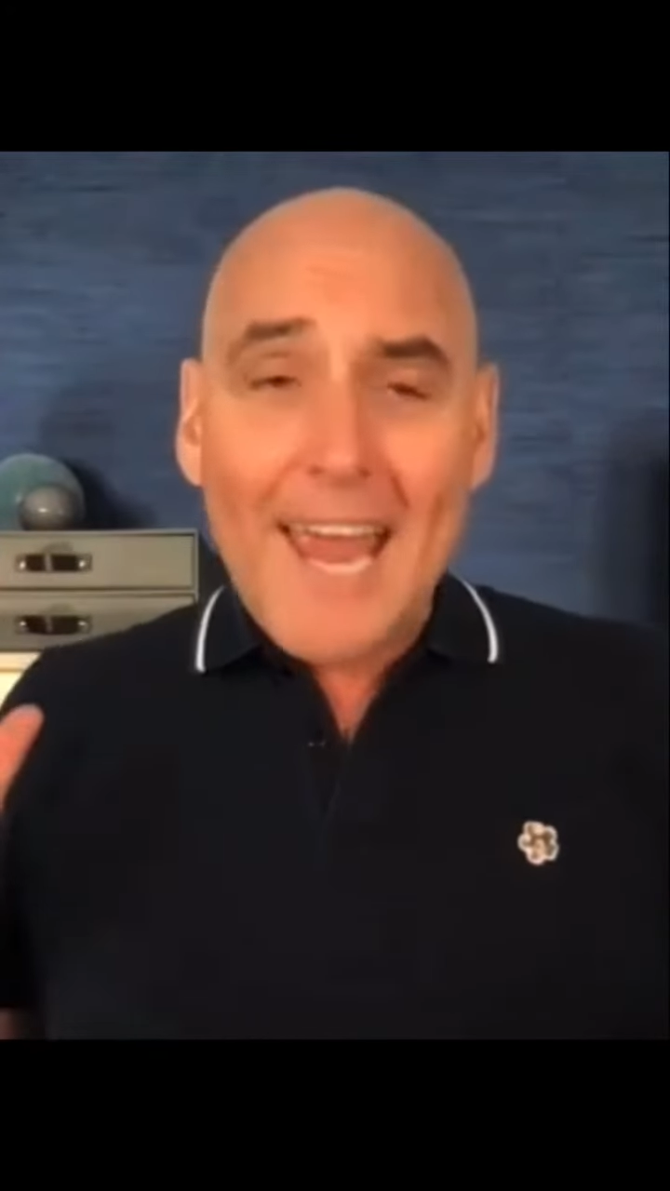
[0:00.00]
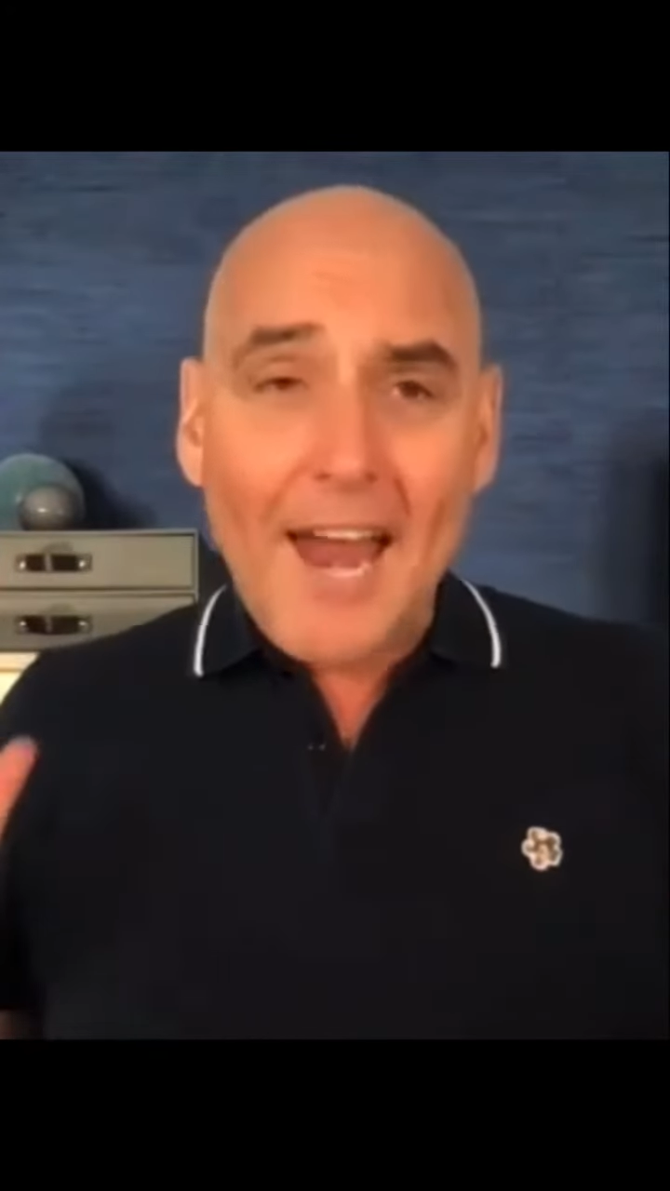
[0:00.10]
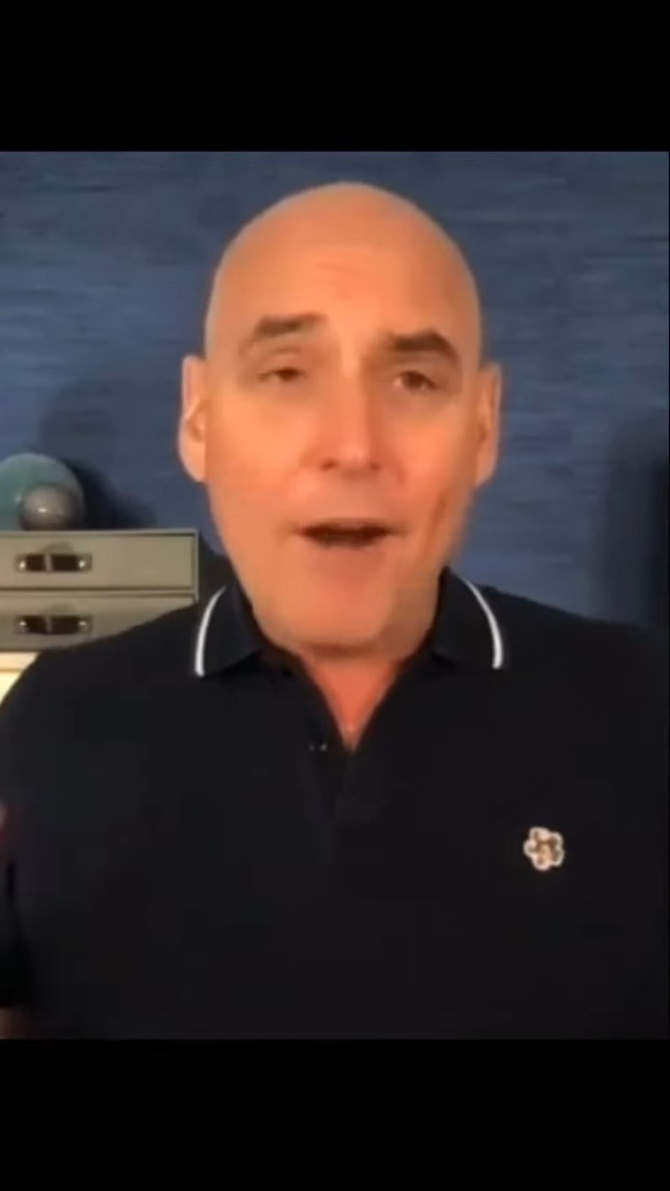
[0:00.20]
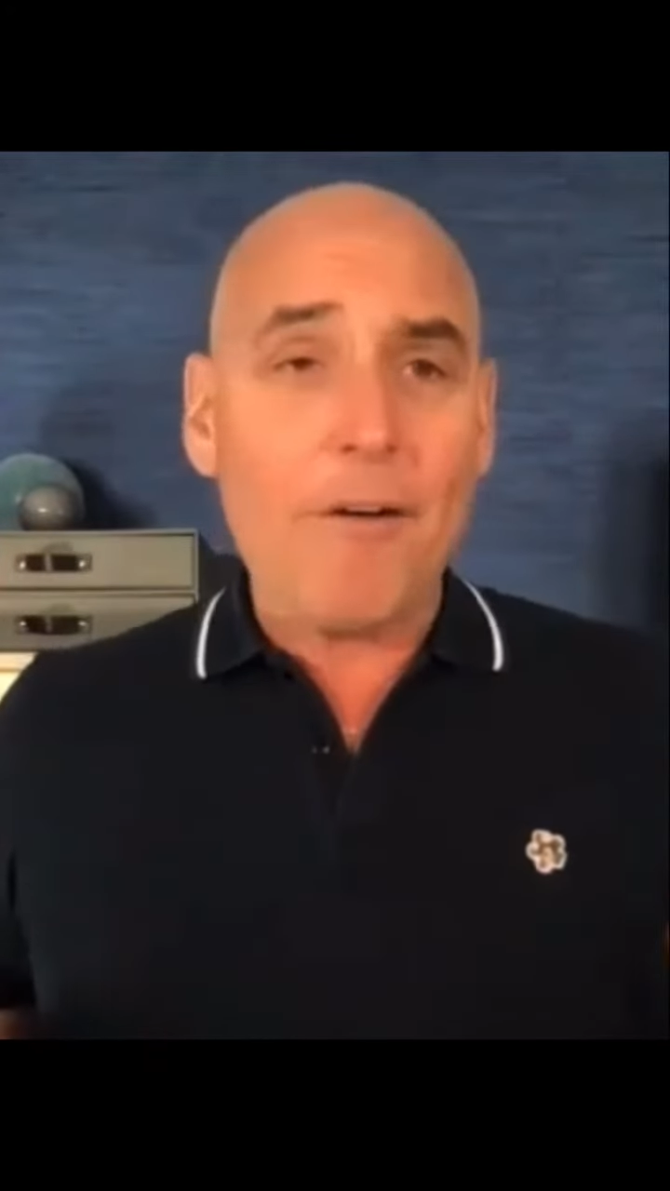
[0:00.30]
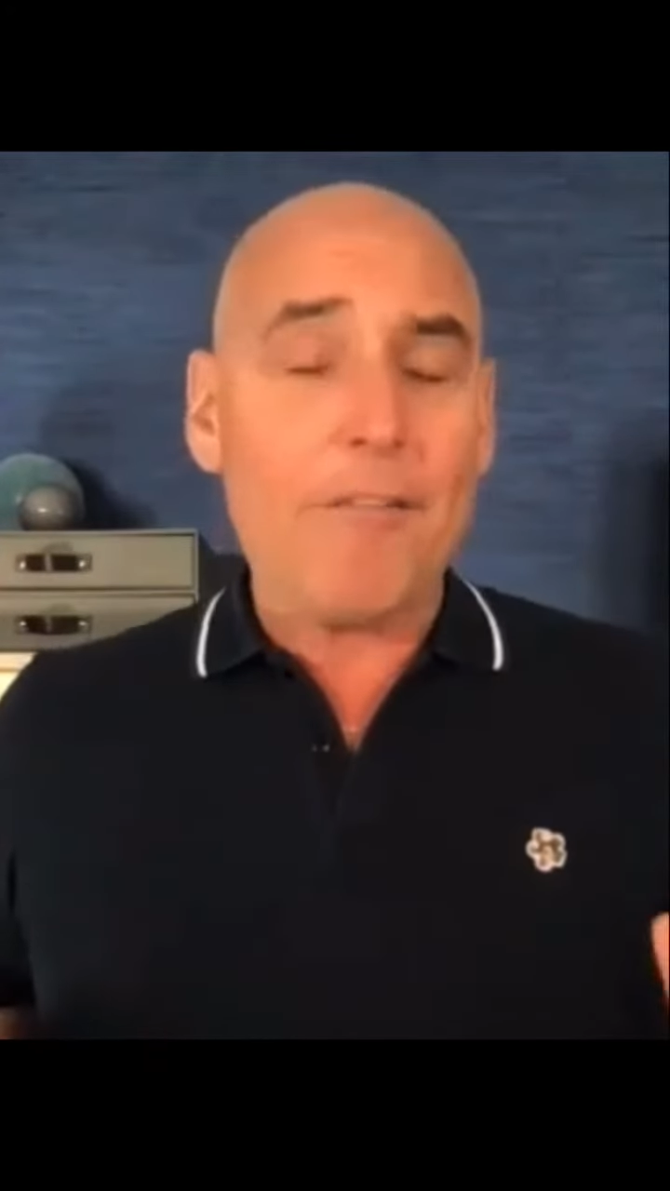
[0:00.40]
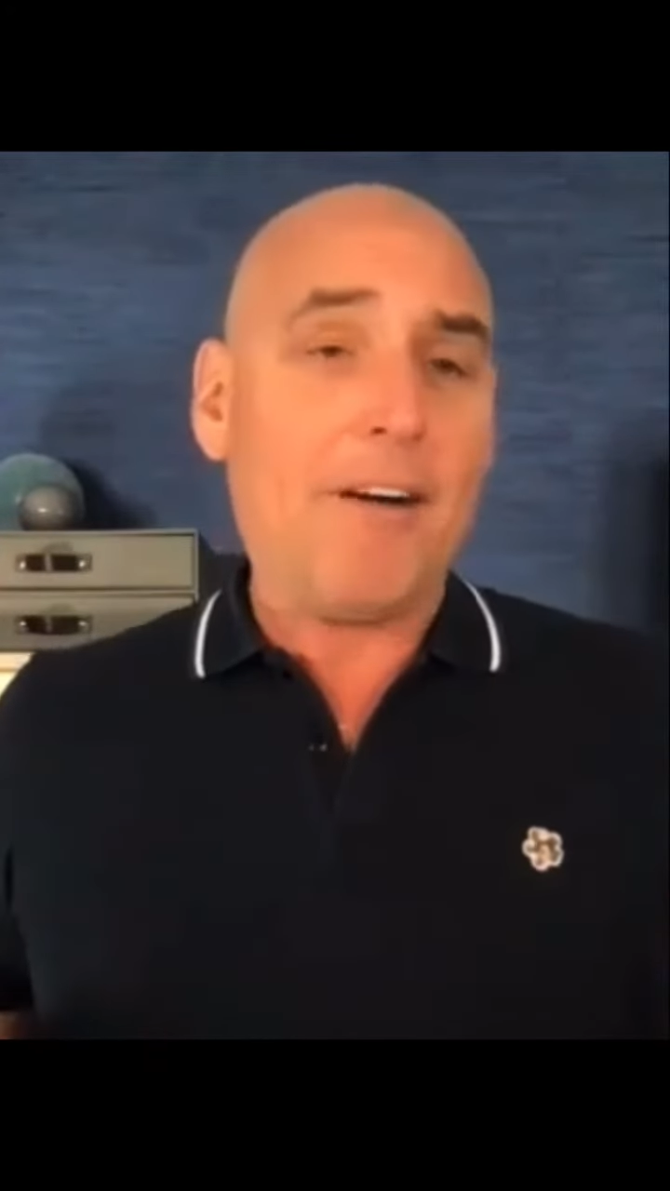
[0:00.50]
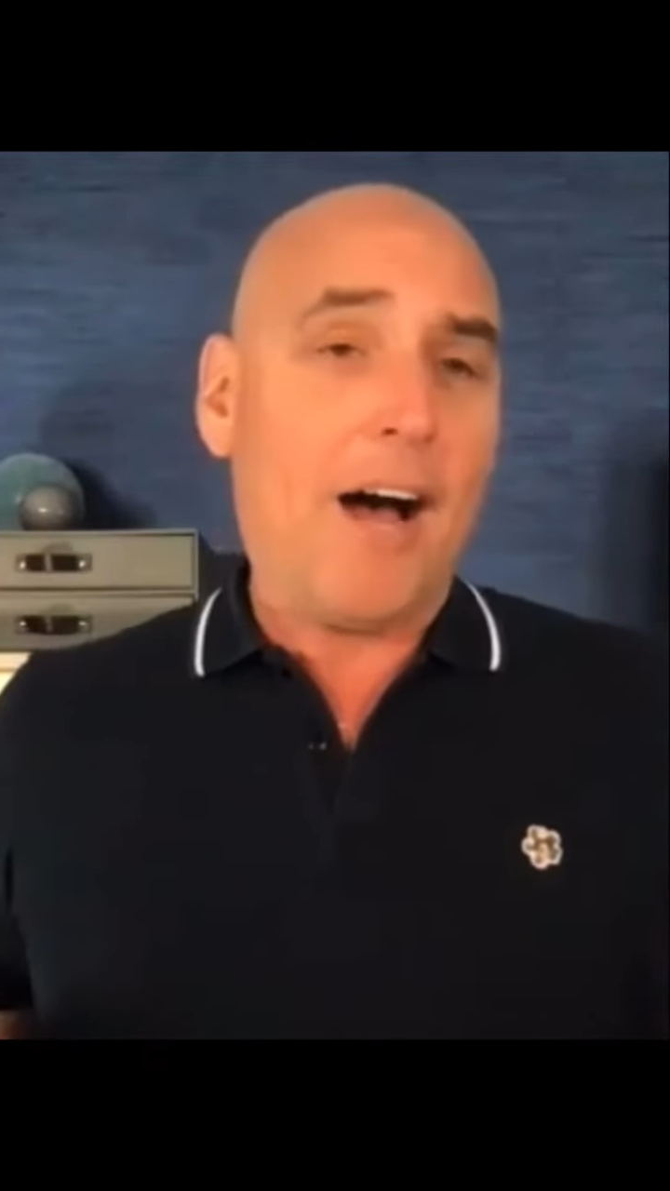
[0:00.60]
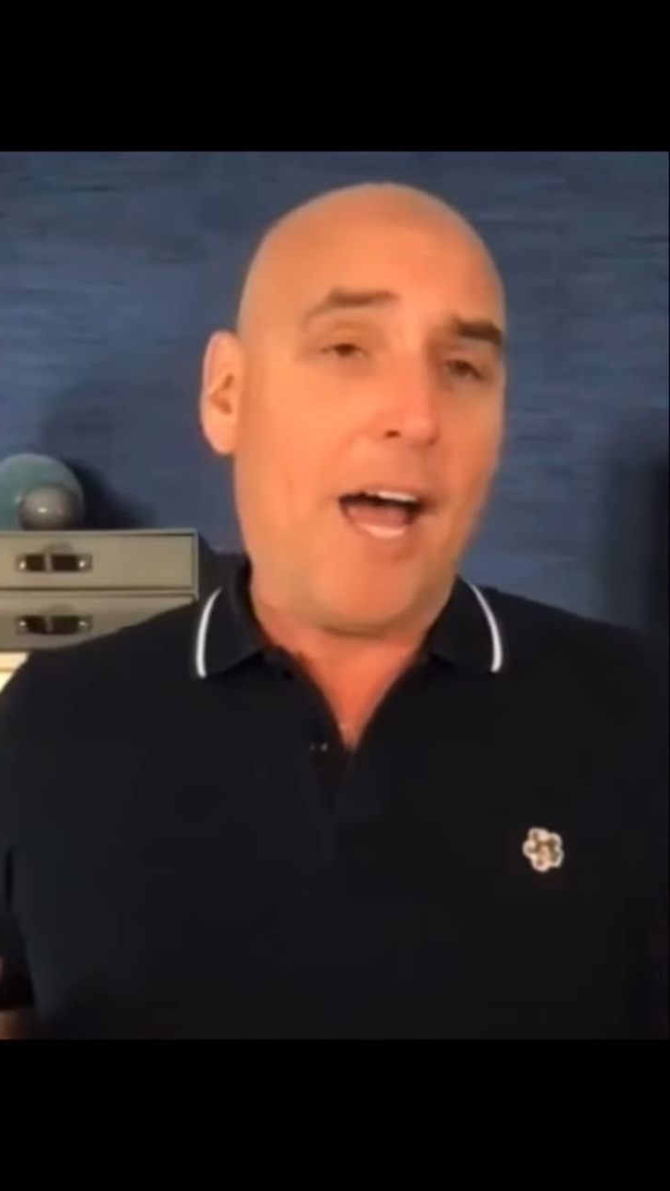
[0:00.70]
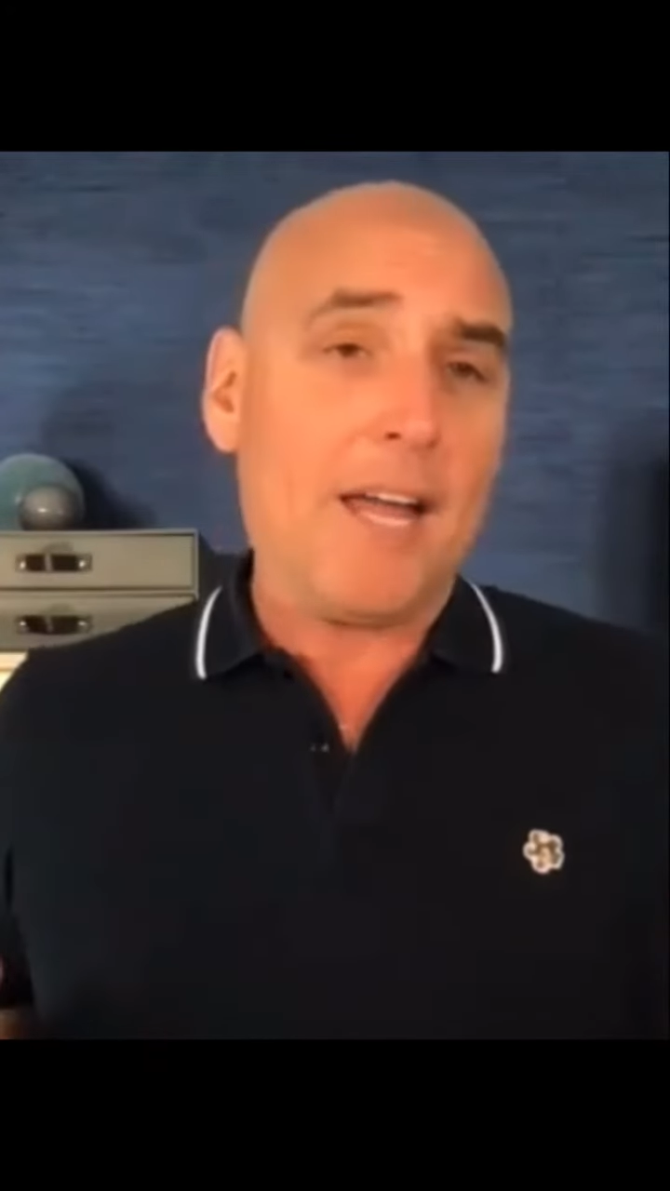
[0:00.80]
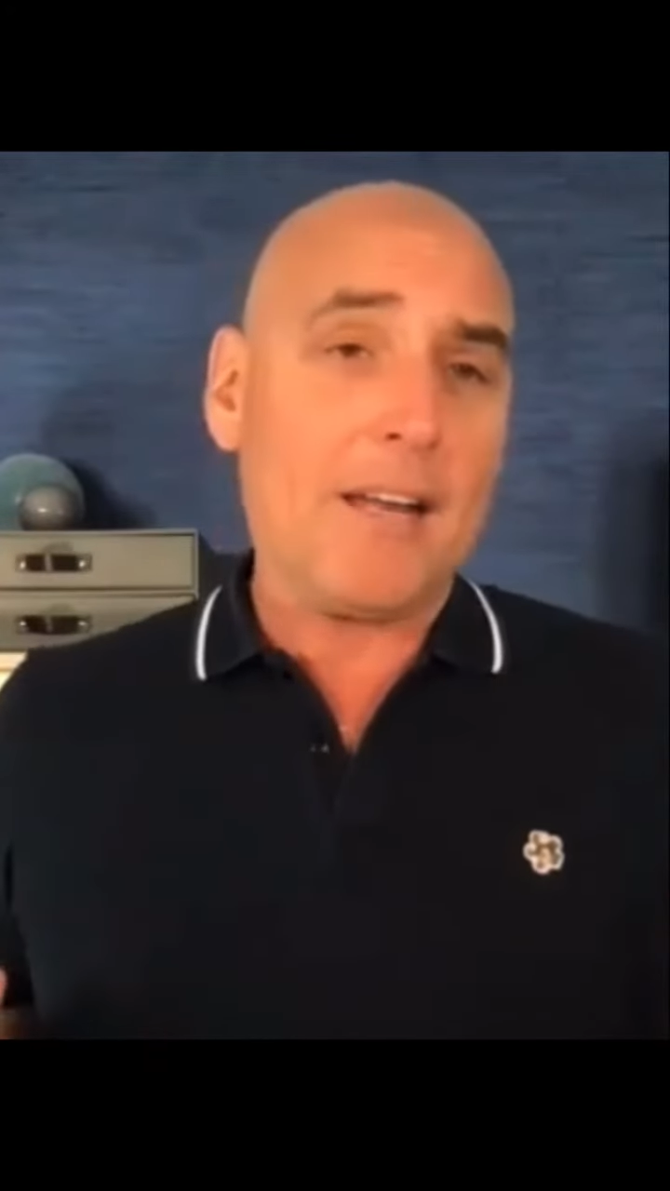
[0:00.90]

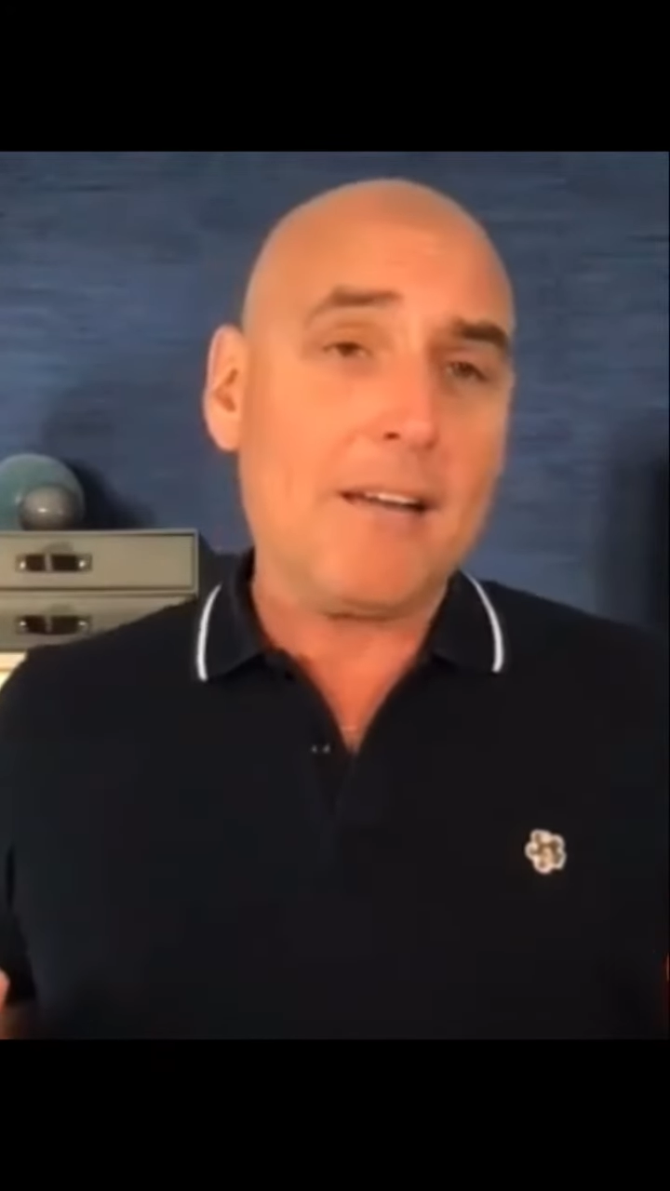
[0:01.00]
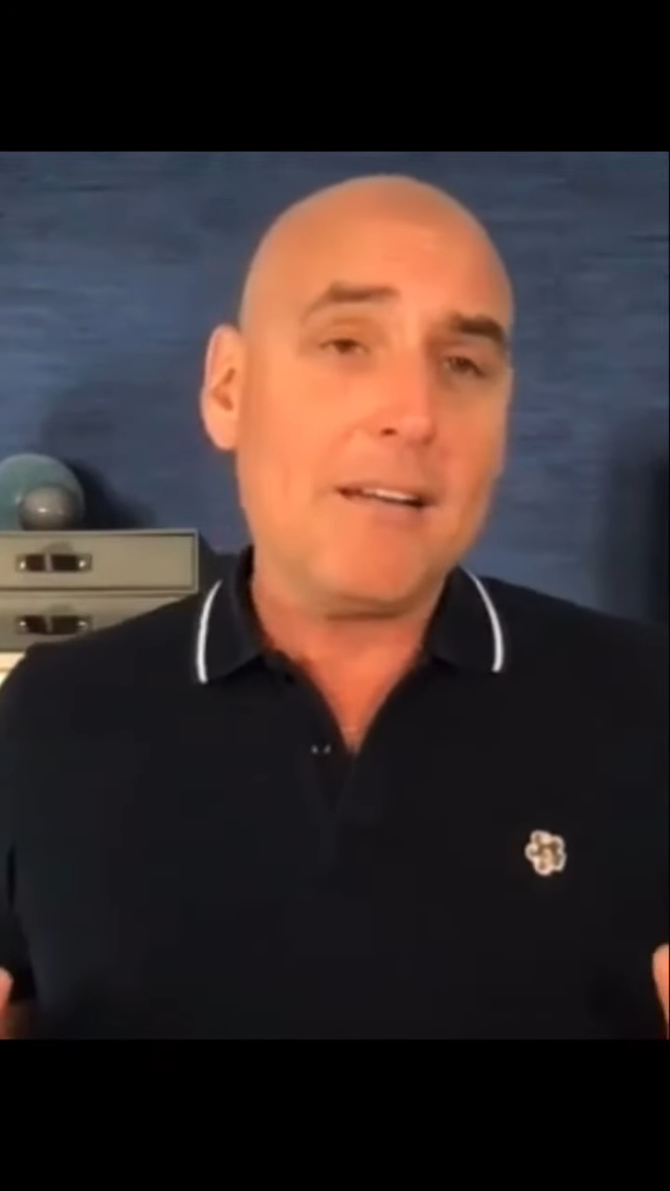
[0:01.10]
terrified.